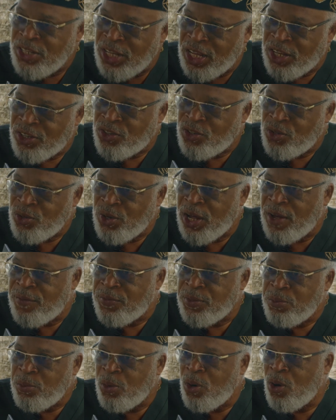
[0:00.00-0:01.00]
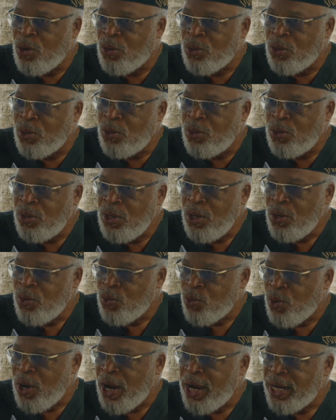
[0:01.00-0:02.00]
Yes, you have the moral
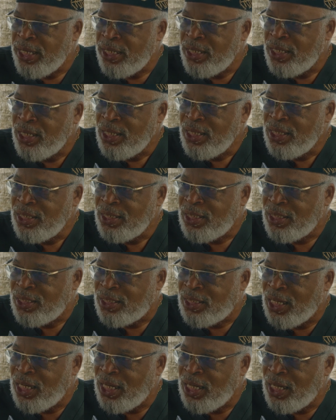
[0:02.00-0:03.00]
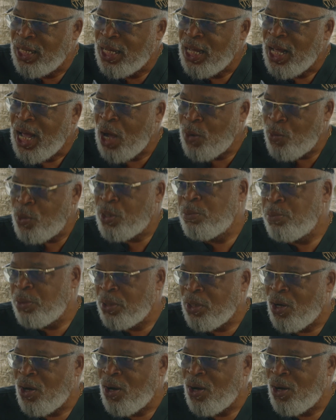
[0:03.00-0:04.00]
right to say, I want to
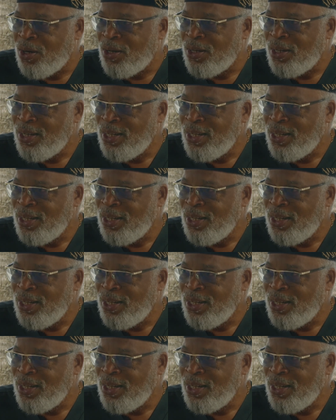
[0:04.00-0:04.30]
belong.